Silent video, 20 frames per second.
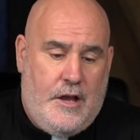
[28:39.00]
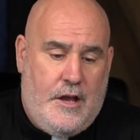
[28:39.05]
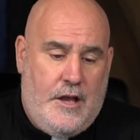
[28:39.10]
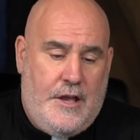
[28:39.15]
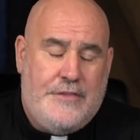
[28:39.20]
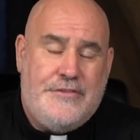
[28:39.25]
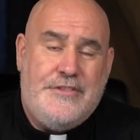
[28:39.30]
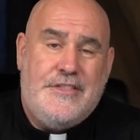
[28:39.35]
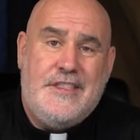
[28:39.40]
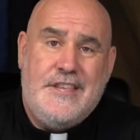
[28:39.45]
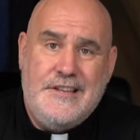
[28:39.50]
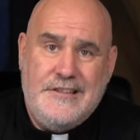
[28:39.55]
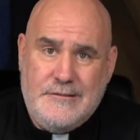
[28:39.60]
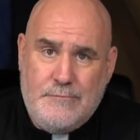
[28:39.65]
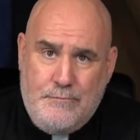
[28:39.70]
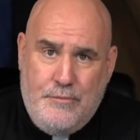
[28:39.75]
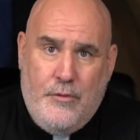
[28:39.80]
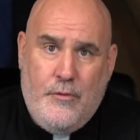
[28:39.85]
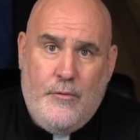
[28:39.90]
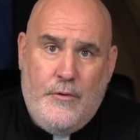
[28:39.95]
At this
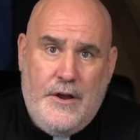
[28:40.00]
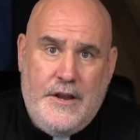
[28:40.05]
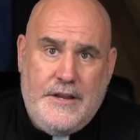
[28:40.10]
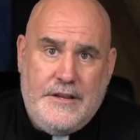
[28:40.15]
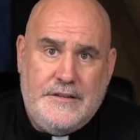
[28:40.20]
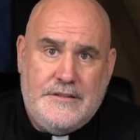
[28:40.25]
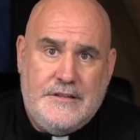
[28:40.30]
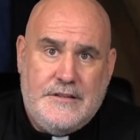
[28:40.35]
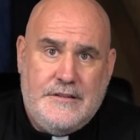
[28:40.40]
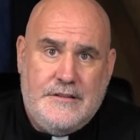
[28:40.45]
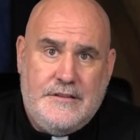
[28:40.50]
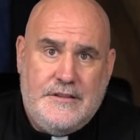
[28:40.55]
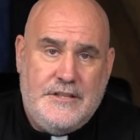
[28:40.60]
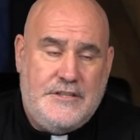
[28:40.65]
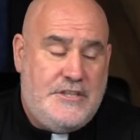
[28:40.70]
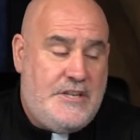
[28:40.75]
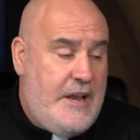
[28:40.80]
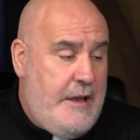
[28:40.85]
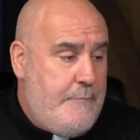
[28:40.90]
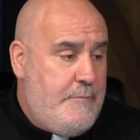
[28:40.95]
point, the
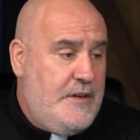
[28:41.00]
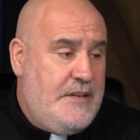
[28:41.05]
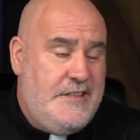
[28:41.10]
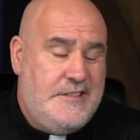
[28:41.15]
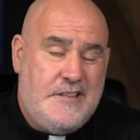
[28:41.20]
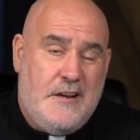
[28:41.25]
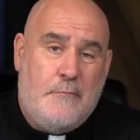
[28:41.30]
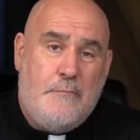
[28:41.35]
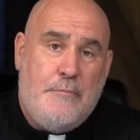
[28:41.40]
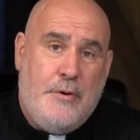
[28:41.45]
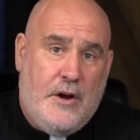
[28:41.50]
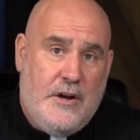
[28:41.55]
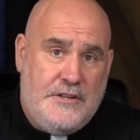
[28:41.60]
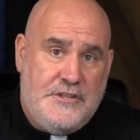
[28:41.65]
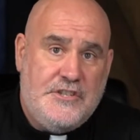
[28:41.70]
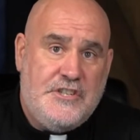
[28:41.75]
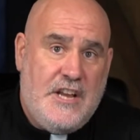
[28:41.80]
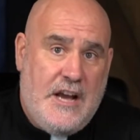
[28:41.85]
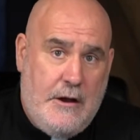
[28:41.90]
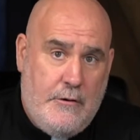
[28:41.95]
Japanese are
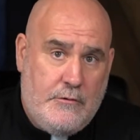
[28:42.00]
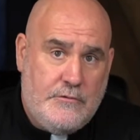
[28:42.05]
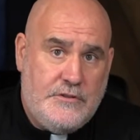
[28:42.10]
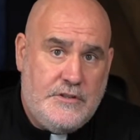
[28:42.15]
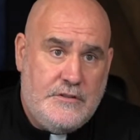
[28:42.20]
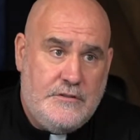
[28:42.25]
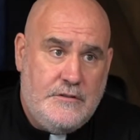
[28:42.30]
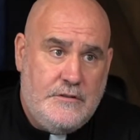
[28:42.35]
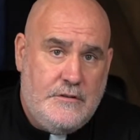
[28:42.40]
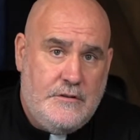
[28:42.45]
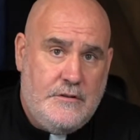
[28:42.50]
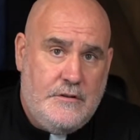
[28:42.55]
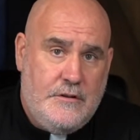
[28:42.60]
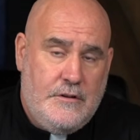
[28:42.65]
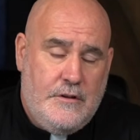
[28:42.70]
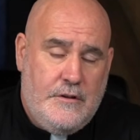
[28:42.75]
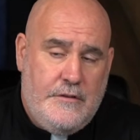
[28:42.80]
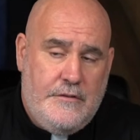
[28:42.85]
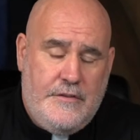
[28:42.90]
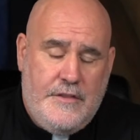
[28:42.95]
punched out.
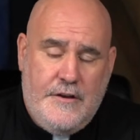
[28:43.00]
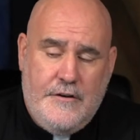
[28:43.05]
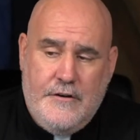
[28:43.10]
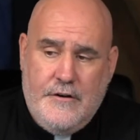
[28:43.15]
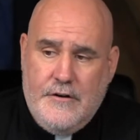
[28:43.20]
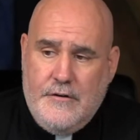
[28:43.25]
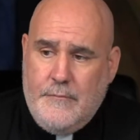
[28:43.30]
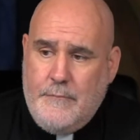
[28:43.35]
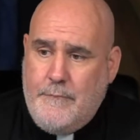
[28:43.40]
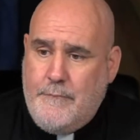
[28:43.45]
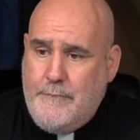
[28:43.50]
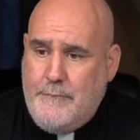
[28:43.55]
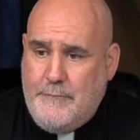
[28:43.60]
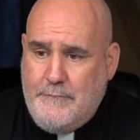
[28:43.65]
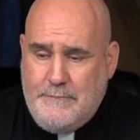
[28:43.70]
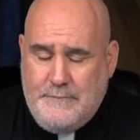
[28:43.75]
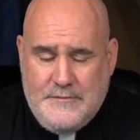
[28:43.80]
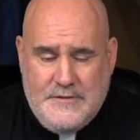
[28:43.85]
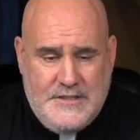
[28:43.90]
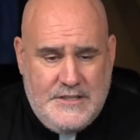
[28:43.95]
They're
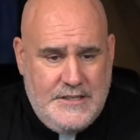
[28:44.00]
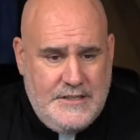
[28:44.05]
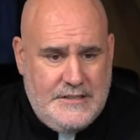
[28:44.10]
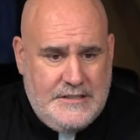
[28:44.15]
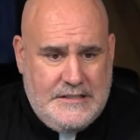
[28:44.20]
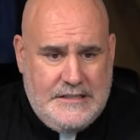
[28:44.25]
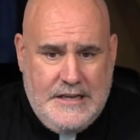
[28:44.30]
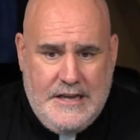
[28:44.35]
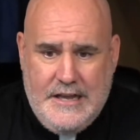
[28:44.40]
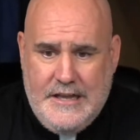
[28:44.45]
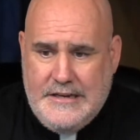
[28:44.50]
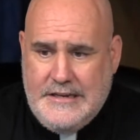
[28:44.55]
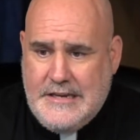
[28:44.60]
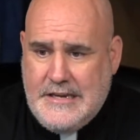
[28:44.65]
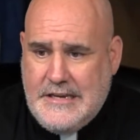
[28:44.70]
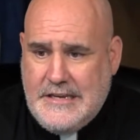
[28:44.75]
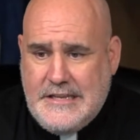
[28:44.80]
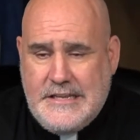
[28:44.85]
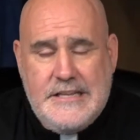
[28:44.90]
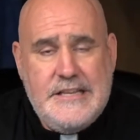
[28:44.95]
just
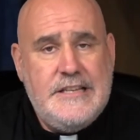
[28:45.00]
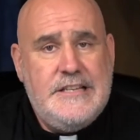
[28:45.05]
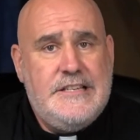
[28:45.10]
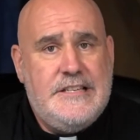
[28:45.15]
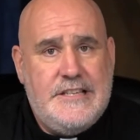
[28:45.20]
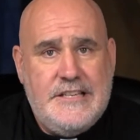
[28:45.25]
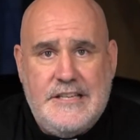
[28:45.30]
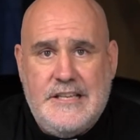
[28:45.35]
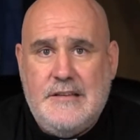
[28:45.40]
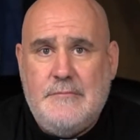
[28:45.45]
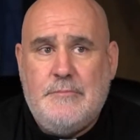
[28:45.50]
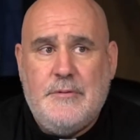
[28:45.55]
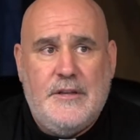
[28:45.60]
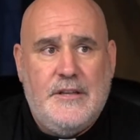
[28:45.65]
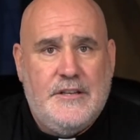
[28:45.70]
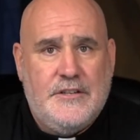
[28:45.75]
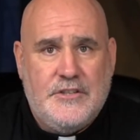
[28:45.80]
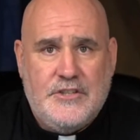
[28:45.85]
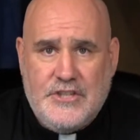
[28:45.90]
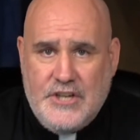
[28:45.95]
knee deep
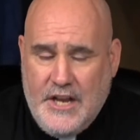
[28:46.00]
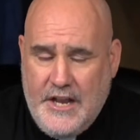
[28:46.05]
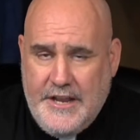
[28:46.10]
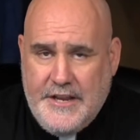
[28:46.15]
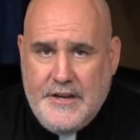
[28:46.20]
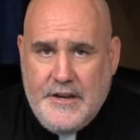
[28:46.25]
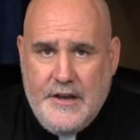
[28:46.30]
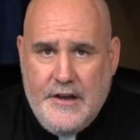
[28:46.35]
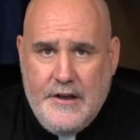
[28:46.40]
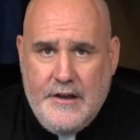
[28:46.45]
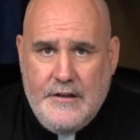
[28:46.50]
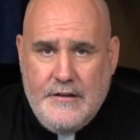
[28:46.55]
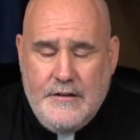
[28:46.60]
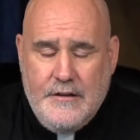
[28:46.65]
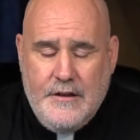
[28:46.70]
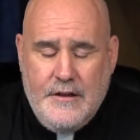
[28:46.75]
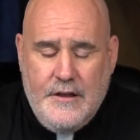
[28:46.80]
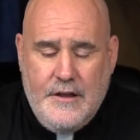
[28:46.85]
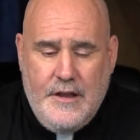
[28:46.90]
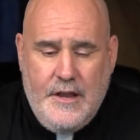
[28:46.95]
in China,
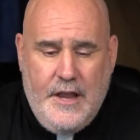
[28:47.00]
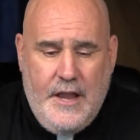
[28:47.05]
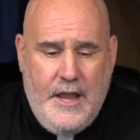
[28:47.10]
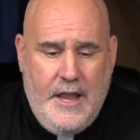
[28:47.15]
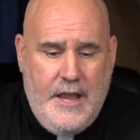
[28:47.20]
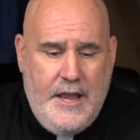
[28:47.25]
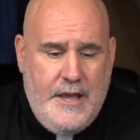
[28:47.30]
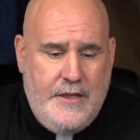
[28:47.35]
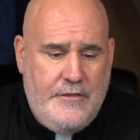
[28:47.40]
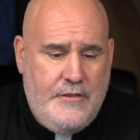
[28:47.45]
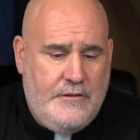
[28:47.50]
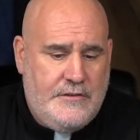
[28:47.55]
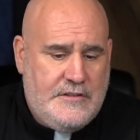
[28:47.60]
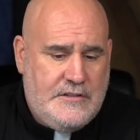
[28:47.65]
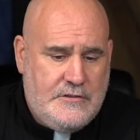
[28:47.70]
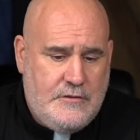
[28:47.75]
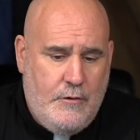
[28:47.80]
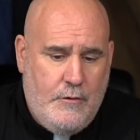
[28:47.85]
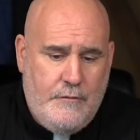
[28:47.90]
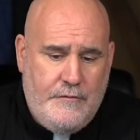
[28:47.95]
and the
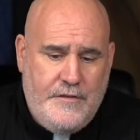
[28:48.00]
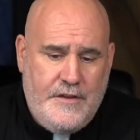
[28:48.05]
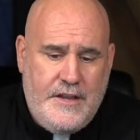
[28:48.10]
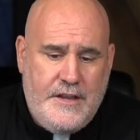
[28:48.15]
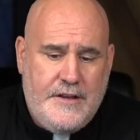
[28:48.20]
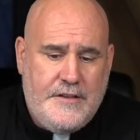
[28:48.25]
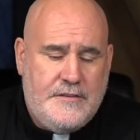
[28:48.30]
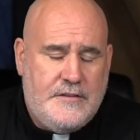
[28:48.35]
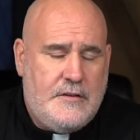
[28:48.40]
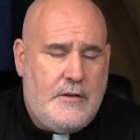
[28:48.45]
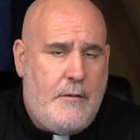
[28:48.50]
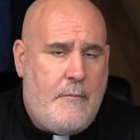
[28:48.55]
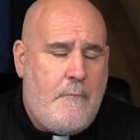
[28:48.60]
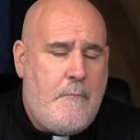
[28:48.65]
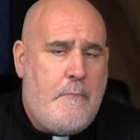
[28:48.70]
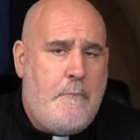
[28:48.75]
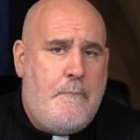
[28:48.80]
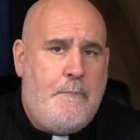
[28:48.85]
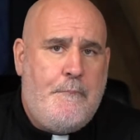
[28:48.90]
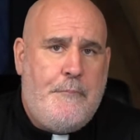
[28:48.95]
Soviets
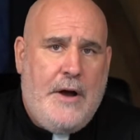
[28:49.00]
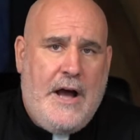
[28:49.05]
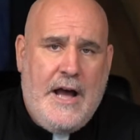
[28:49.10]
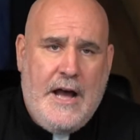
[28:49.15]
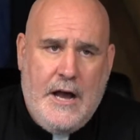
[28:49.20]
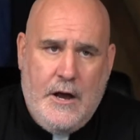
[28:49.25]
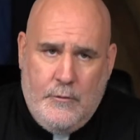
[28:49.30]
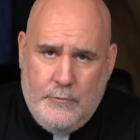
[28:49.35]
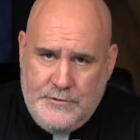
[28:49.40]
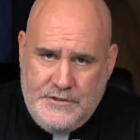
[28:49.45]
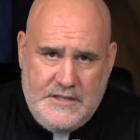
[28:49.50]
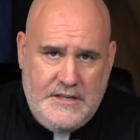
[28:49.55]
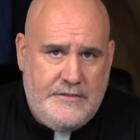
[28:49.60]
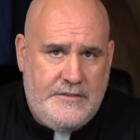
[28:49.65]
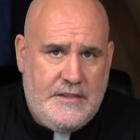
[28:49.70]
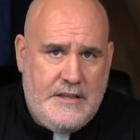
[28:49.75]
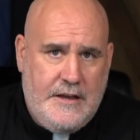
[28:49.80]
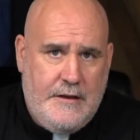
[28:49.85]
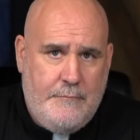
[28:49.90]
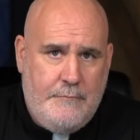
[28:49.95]
pounded
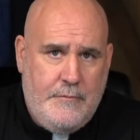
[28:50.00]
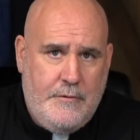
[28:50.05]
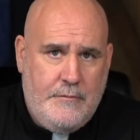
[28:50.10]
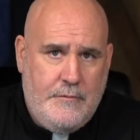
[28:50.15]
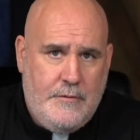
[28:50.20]
them.